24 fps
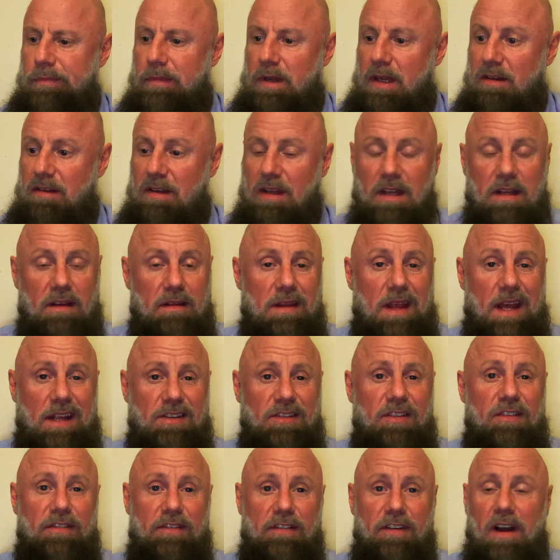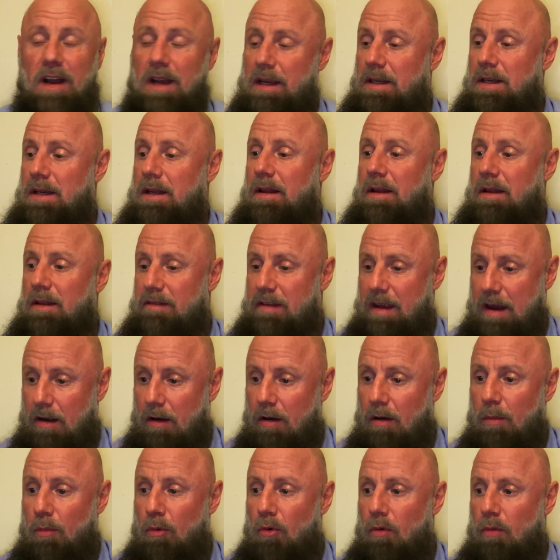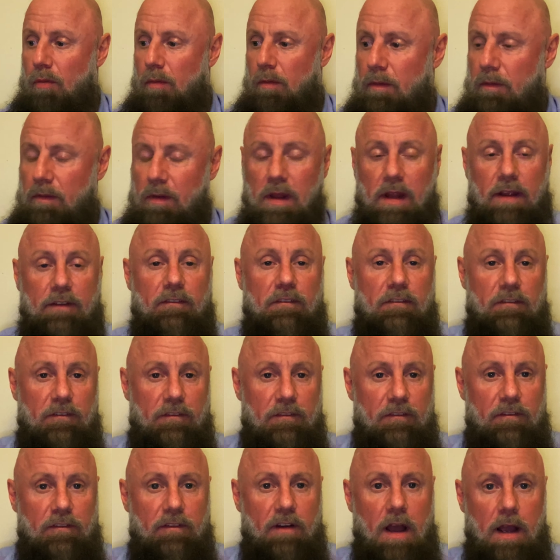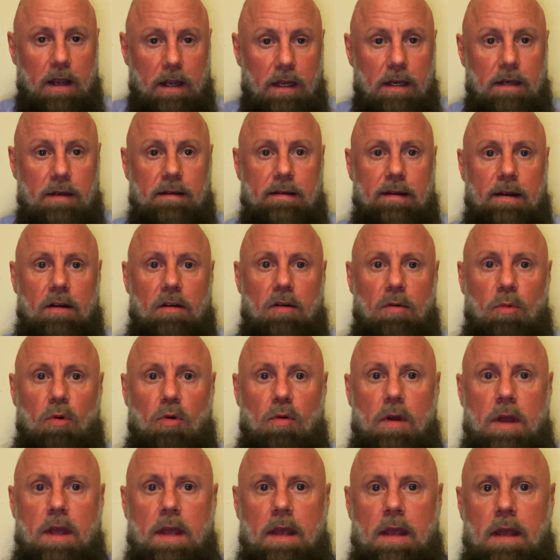So that's fucking terrible, like fucking terrible.